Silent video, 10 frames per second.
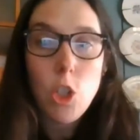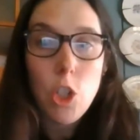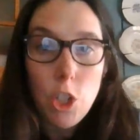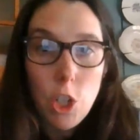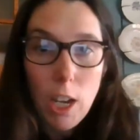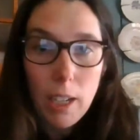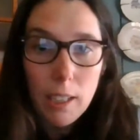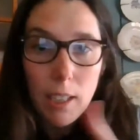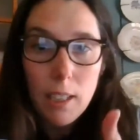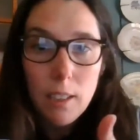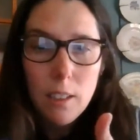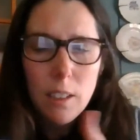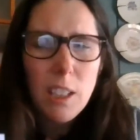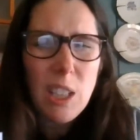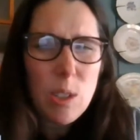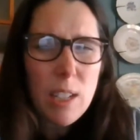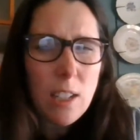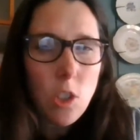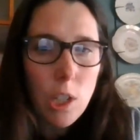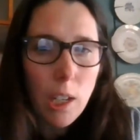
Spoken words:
chick. Can you say